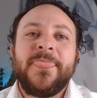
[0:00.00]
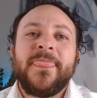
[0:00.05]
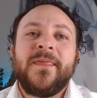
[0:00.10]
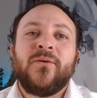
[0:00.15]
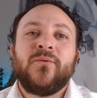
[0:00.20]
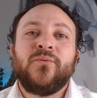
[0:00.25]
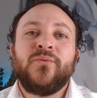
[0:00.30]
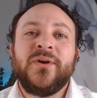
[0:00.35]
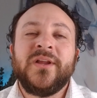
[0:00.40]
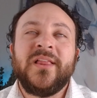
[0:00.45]

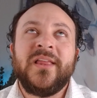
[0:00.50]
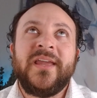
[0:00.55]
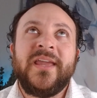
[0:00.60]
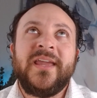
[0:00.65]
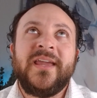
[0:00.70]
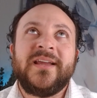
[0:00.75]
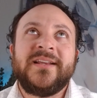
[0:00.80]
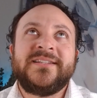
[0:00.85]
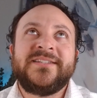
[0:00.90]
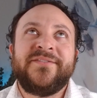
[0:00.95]

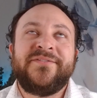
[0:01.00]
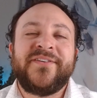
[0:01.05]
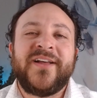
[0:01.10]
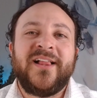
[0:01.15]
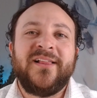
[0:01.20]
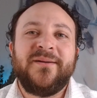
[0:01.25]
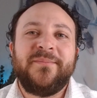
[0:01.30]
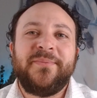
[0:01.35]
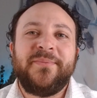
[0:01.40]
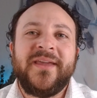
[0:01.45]
really
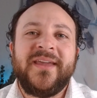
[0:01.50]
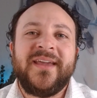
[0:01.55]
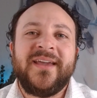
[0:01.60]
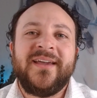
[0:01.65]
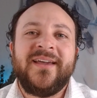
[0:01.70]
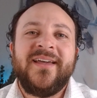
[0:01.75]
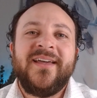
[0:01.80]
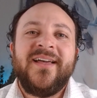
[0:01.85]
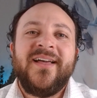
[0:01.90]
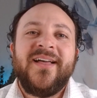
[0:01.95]

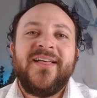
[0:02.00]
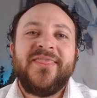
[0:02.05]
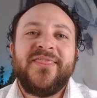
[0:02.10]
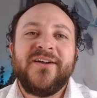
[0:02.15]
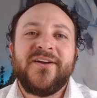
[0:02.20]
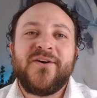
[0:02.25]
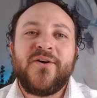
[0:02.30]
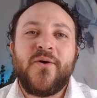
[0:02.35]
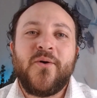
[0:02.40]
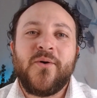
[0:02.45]
developing
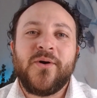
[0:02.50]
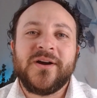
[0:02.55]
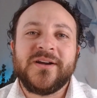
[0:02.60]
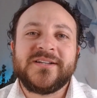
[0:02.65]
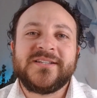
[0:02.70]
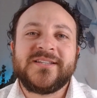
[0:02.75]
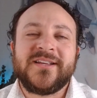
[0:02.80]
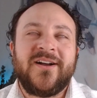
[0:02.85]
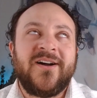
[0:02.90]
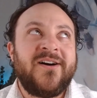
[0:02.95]
the
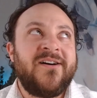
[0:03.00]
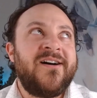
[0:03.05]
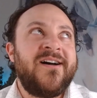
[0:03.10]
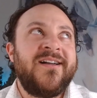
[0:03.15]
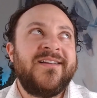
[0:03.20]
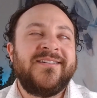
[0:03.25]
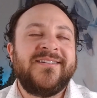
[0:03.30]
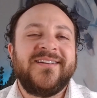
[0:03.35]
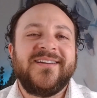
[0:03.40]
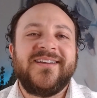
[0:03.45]
course
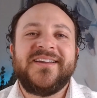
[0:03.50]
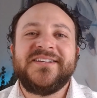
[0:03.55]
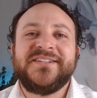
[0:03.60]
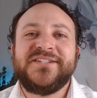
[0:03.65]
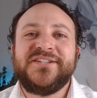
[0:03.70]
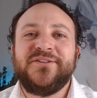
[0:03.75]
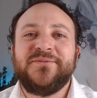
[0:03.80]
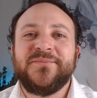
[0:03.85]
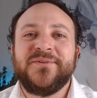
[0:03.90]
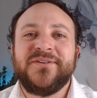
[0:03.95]
on
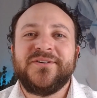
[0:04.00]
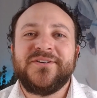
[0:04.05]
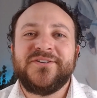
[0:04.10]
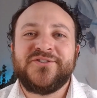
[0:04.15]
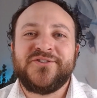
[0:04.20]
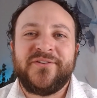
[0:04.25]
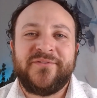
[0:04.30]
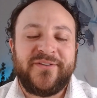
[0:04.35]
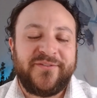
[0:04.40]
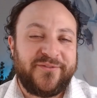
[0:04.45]

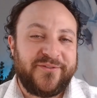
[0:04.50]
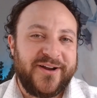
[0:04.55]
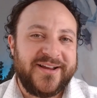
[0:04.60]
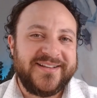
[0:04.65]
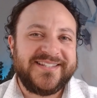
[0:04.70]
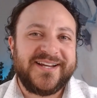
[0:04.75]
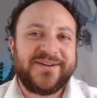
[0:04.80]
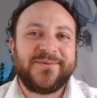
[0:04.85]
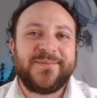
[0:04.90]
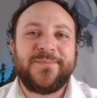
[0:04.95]
consumer-driven
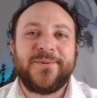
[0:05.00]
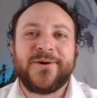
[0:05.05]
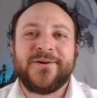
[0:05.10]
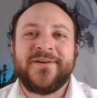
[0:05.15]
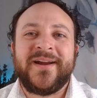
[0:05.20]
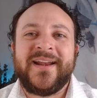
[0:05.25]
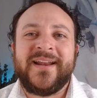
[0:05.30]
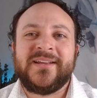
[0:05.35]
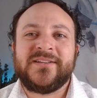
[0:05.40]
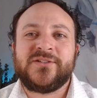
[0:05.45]
forensic report
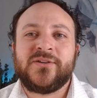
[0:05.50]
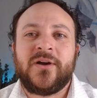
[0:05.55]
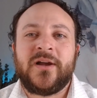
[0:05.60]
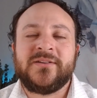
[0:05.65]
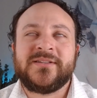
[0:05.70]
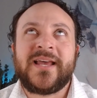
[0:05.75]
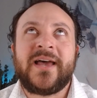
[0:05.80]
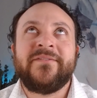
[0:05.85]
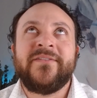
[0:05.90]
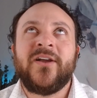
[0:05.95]
writing. So I
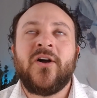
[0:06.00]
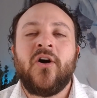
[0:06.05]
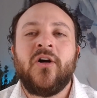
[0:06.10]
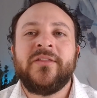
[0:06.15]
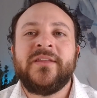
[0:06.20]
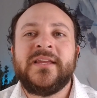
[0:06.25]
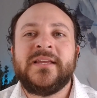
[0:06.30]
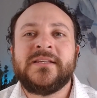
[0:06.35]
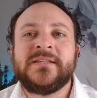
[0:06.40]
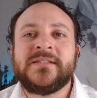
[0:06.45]
was having all
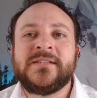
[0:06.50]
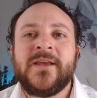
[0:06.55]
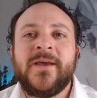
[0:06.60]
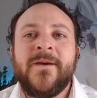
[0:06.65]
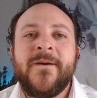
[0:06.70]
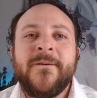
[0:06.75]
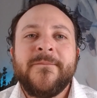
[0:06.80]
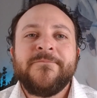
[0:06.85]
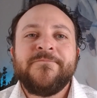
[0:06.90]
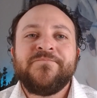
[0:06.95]
these
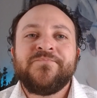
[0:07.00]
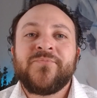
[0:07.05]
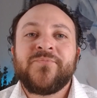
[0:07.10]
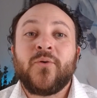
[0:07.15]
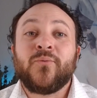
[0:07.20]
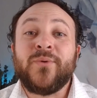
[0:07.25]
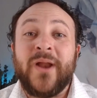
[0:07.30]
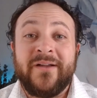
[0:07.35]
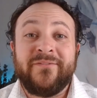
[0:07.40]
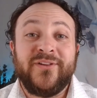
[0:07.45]

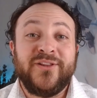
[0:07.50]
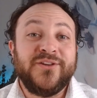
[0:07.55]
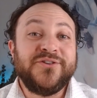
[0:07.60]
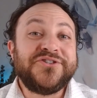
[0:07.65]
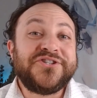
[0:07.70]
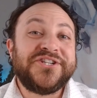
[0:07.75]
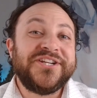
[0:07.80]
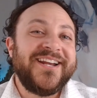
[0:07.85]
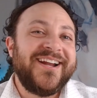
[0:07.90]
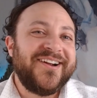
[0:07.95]

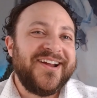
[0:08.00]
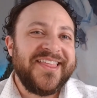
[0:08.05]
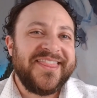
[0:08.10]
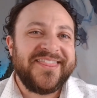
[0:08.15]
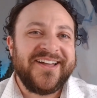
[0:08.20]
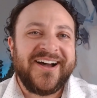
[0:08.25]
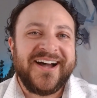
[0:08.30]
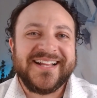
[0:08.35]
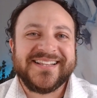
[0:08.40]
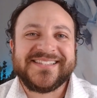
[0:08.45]
revolutionary
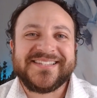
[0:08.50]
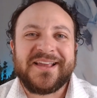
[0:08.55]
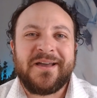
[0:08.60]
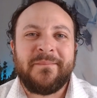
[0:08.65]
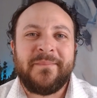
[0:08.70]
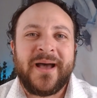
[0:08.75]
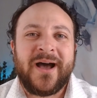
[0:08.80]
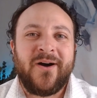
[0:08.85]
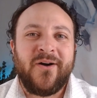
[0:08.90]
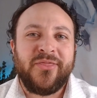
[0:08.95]
thoughts
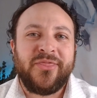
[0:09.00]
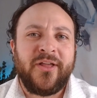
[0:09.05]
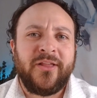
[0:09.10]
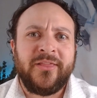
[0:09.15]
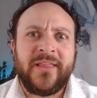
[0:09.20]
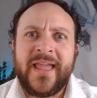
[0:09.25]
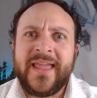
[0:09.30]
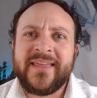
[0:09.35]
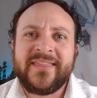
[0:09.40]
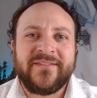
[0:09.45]
about the
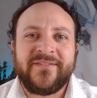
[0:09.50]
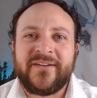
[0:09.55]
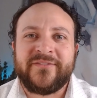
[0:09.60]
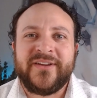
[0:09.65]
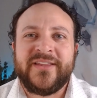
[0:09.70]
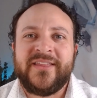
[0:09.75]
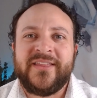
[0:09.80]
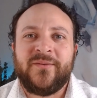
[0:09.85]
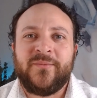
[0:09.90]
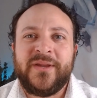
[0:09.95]
length of
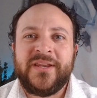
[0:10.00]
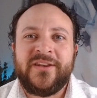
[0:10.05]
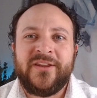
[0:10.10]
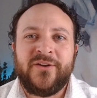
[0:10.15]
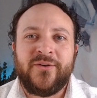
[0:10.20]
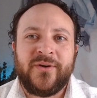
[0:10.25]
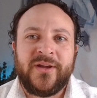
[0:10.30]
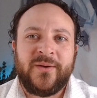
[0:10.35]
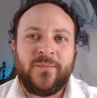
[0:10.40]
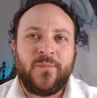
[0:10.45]
everything we
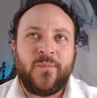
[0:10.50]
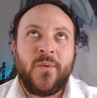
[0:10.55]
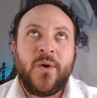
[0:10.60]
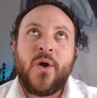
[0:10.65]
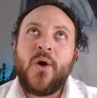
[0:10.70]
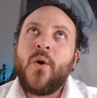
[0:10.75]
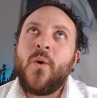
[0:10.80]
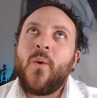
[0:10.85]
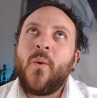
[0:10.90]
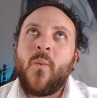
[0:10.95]
do and
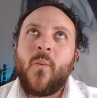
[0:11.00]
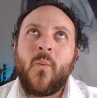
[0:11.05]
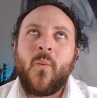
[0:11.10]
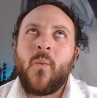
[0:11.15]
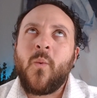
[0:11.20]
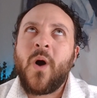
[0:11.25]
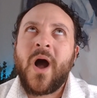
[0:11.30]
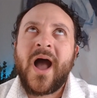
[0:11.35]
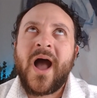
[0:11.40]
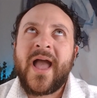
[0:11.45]

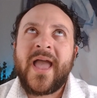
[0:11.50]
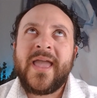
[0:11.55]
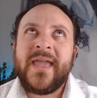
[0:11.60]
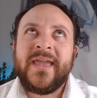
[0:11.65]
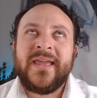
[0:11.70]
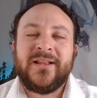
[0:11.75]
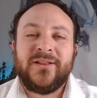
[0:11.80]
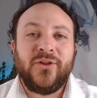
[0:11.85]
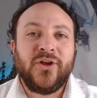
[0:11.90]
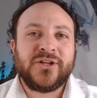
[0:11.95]
why
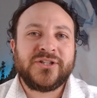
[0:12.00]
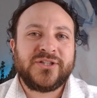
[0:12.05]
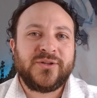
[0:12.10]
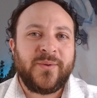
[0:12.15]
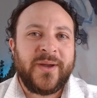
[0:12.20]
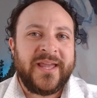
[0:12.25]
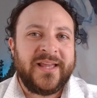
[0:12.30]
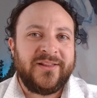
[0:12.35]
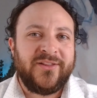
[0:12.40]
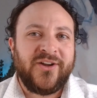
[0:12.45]
it looks the
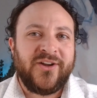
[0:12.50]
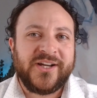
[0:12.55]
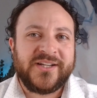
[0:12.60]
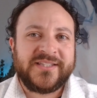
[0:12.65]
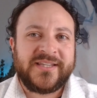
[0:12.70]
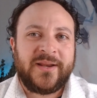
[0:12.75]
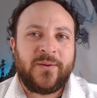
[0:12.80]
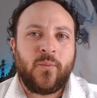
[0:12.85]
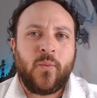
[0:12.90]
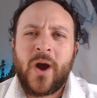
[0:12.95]
way it
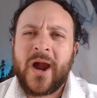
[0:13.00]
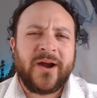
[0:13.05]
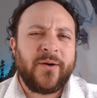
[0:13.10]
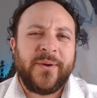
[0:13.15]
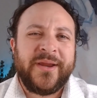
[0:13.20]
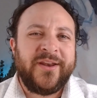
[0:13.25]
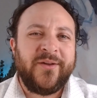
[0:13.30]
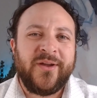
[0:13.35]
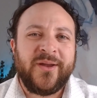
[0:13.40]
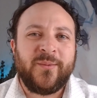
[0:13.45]
looks and why are
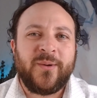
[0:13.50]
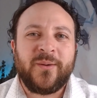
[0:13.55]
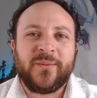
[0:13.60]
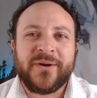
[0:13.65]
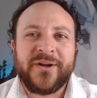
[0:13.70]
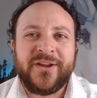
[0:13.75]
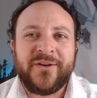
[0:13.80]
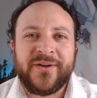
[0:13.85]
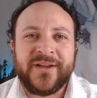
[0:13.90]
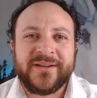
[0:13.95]
we doing what
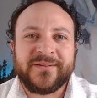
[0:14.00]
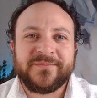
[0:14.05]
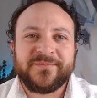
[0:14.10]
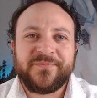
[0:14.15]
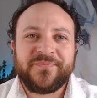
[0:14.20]
we're doing?